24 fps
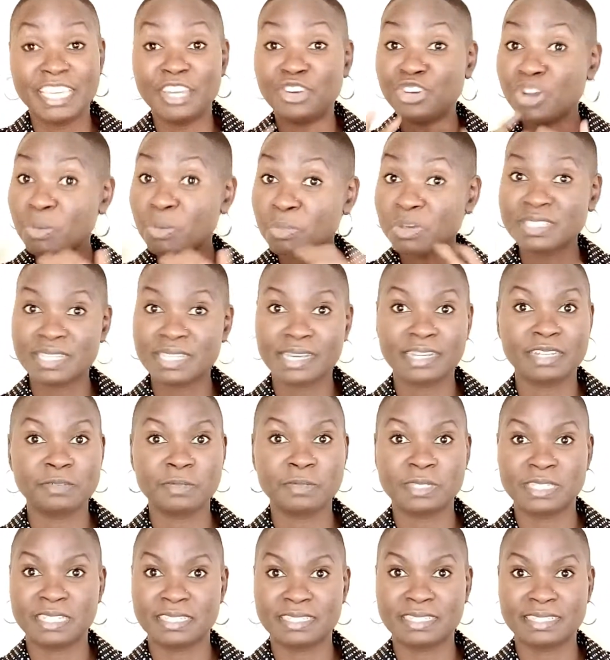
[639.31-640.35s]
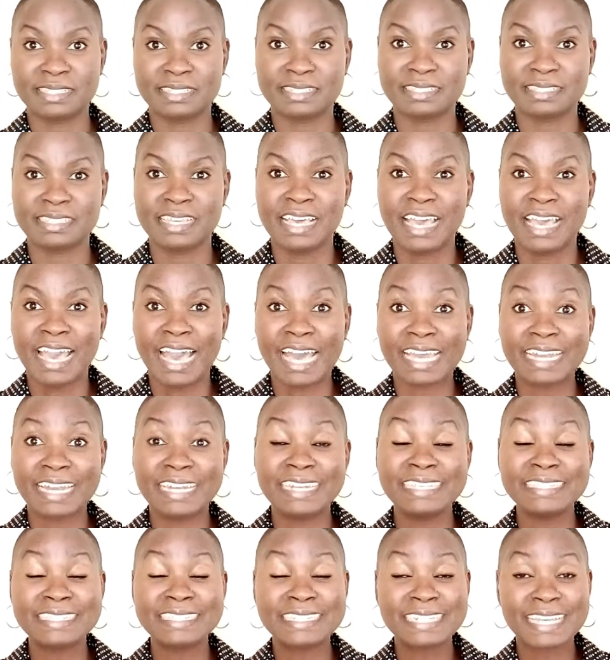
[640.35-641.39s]
In normal circumstances, at
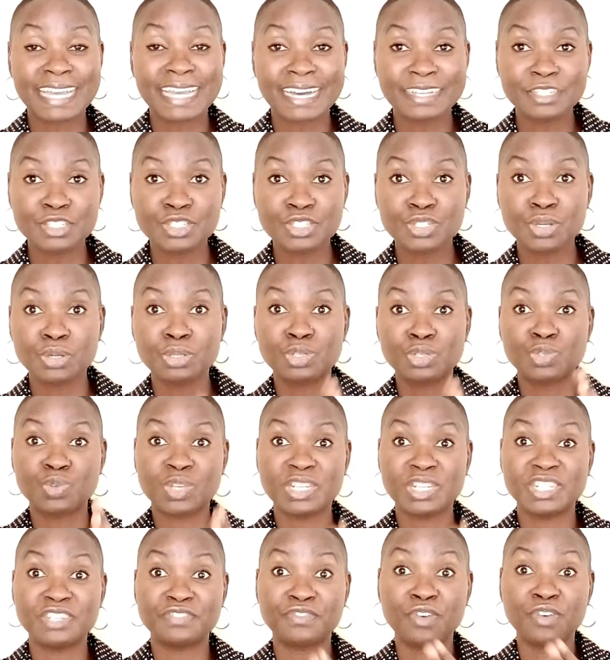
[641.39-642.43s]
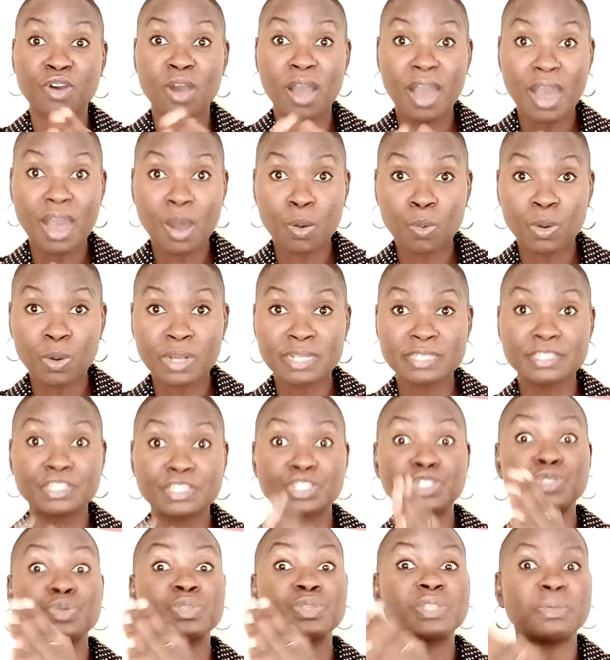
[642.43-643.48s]
least cancel 24
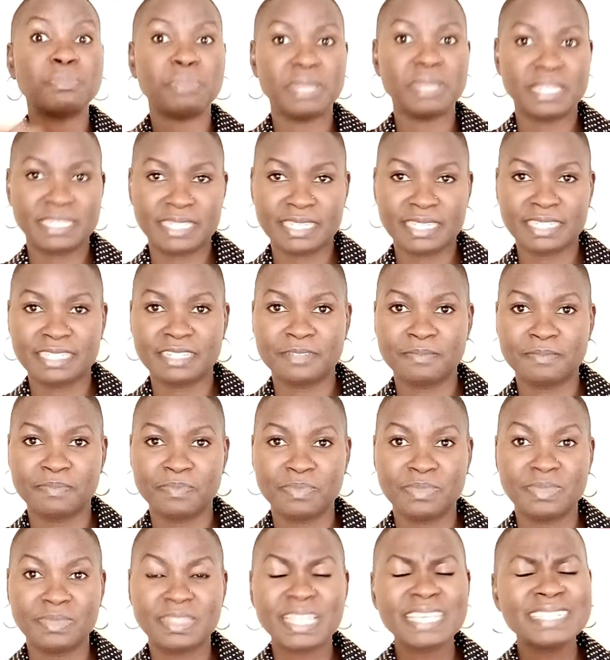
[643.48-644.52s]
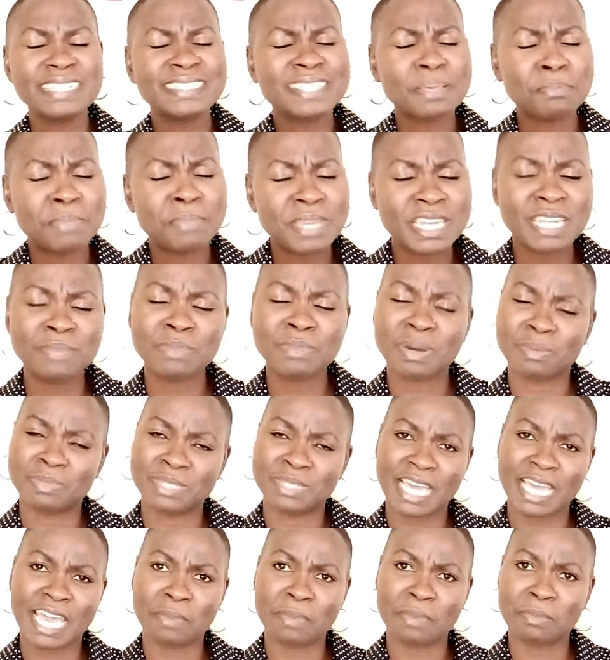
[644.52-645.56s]
hours to the meeting. That's the minimum
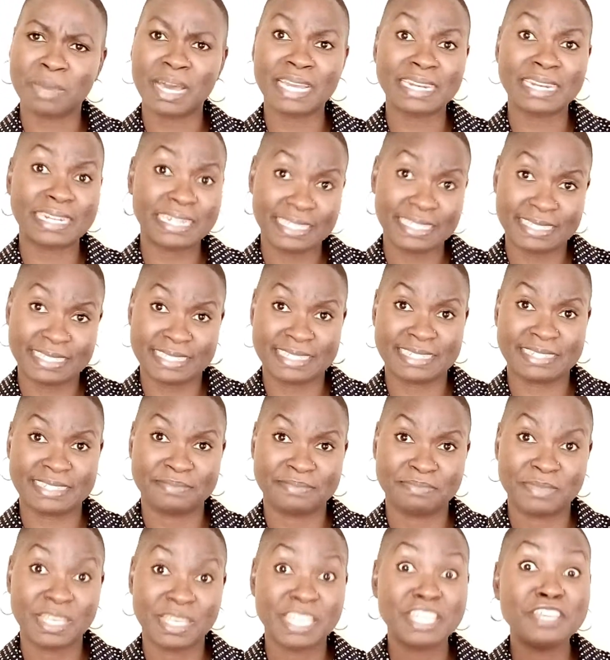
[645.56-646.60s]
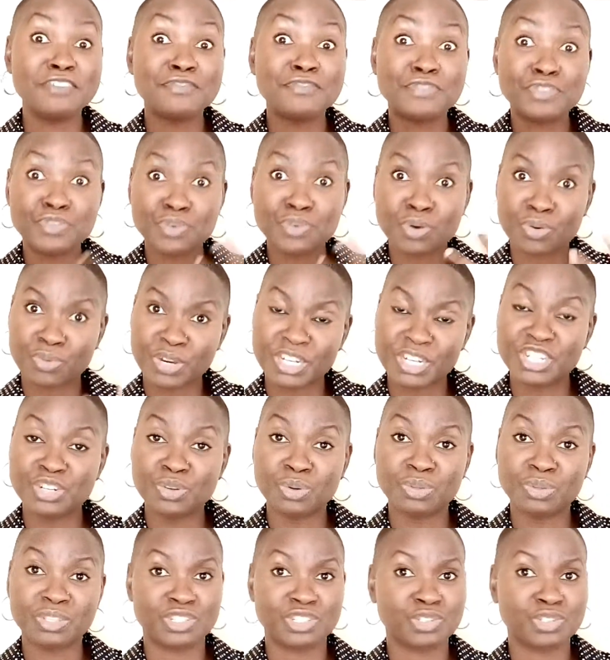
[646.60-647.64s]
time, at least, if you already
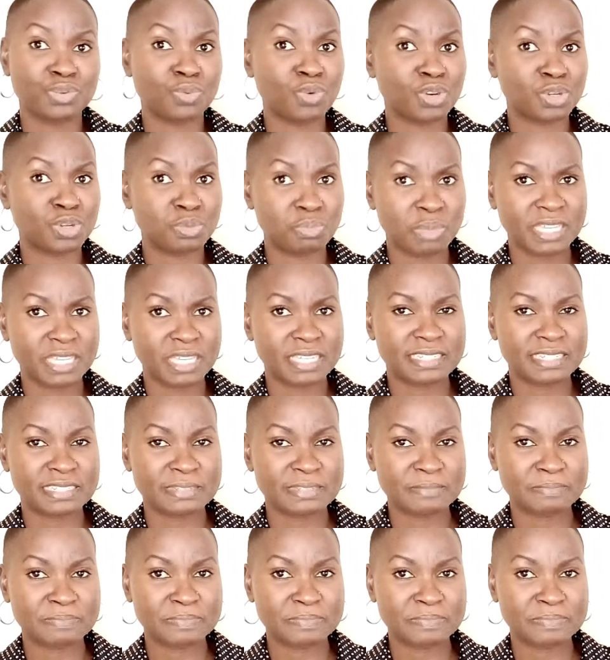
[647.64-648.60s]
know that you won't make it.